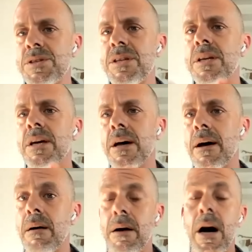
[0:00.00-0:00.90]
see
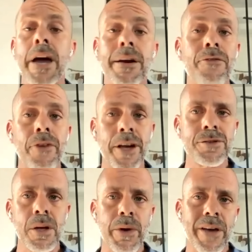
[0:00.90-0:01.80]
a higher
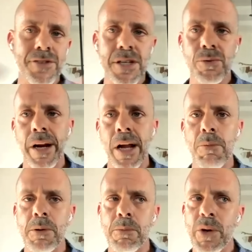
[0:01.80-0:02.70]
inflation that we have seen right now.
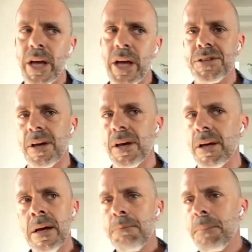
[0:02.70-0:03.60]
But we have
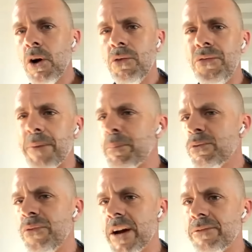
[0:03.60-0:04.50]
stayed below
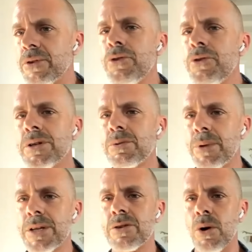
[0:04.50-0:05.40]
5.5 for 2 years
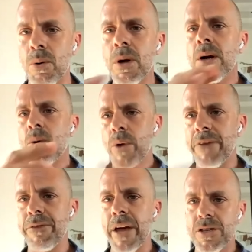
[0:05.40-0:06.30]
already. So we
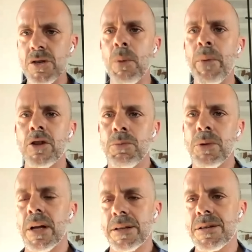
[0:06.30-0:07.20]
have gained some momentum
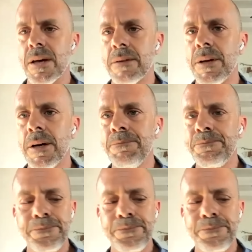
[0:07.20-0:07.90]
on that side. Yeah.